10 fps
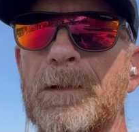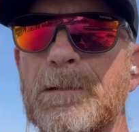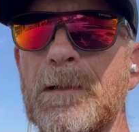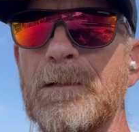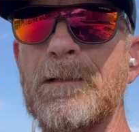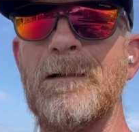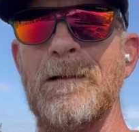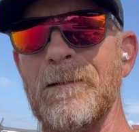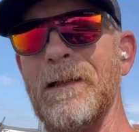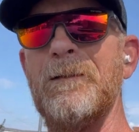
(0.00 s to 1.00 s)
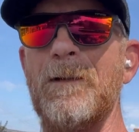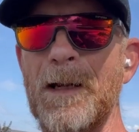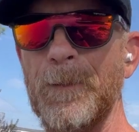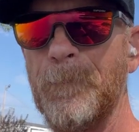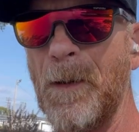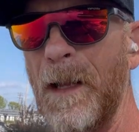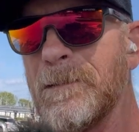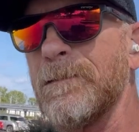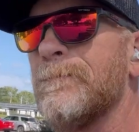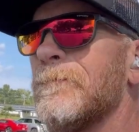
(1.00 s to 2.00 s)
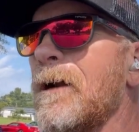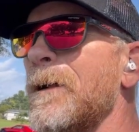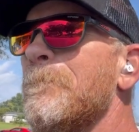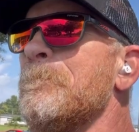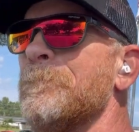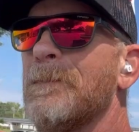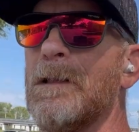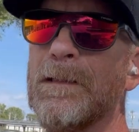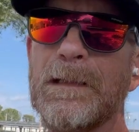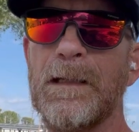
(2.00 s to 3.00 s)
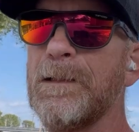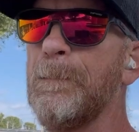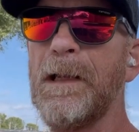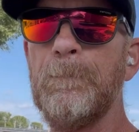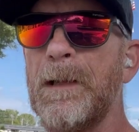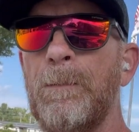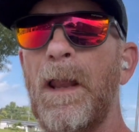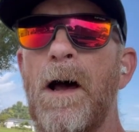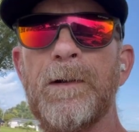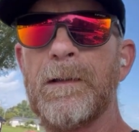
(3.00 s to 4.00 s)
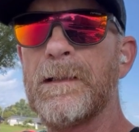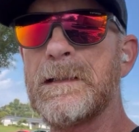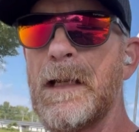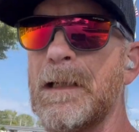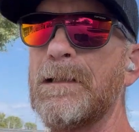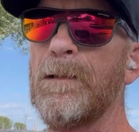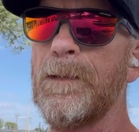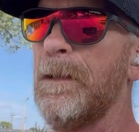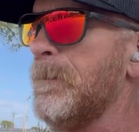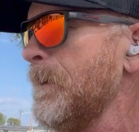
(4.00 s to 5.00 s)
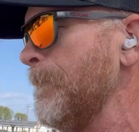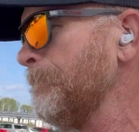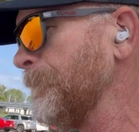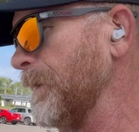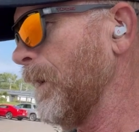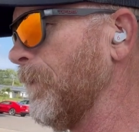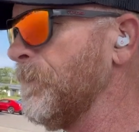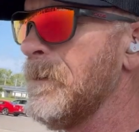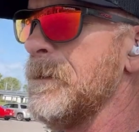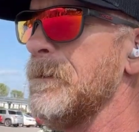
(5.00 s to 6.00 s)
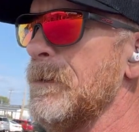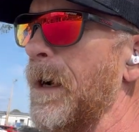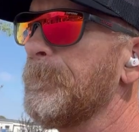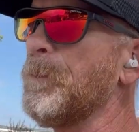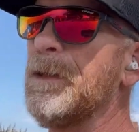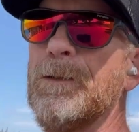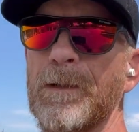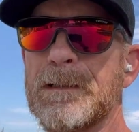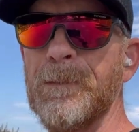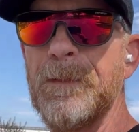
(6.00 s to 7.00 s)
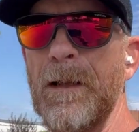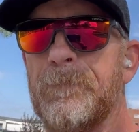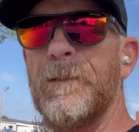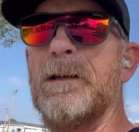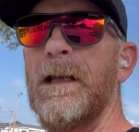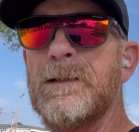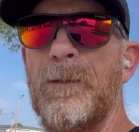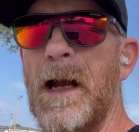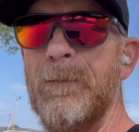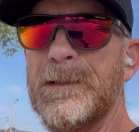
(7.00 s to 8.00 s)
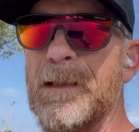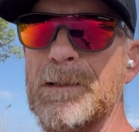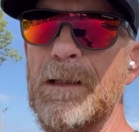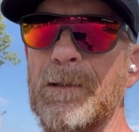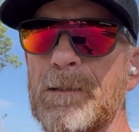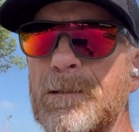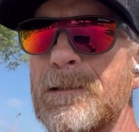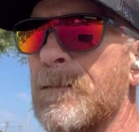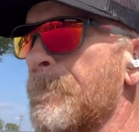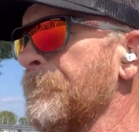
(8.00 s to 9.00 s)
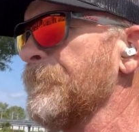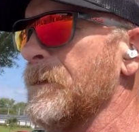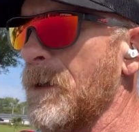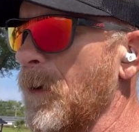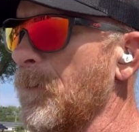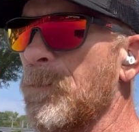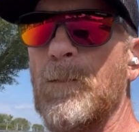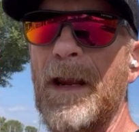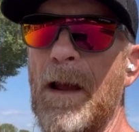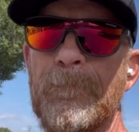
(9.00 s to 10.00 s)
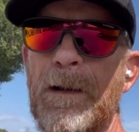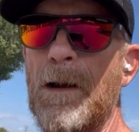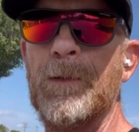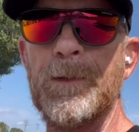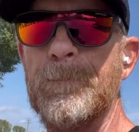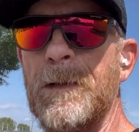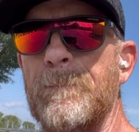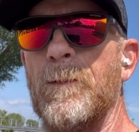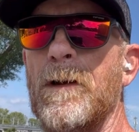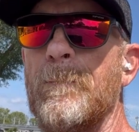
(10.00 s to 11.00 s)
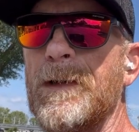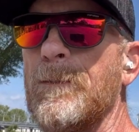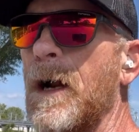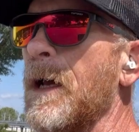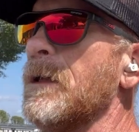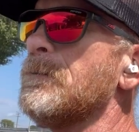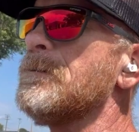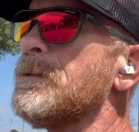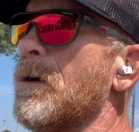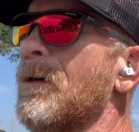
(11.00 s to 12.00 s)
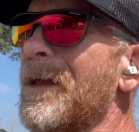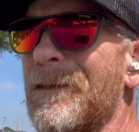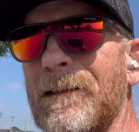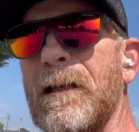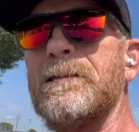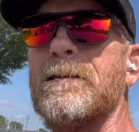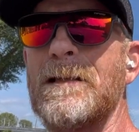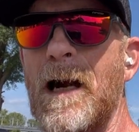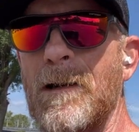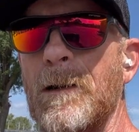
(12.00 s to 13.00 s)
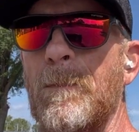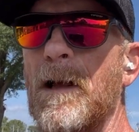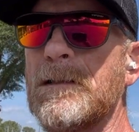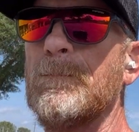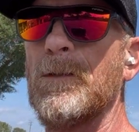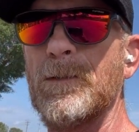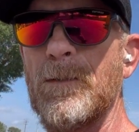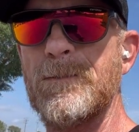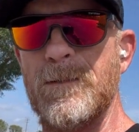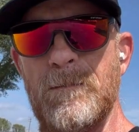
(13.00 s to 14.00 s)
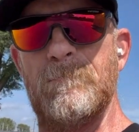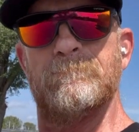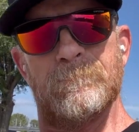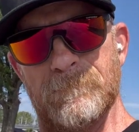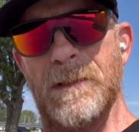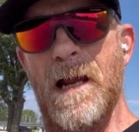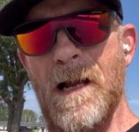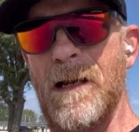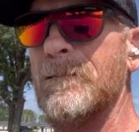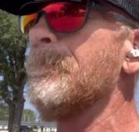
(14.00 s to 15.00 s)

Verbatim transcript: us is invite your friends, right? let's get as many people out to this thing so that, you know, after we do this event for the next five, ten years, you know, we have 500 people coming to ride it. So I think that's entirely possible, don't you? Yeah.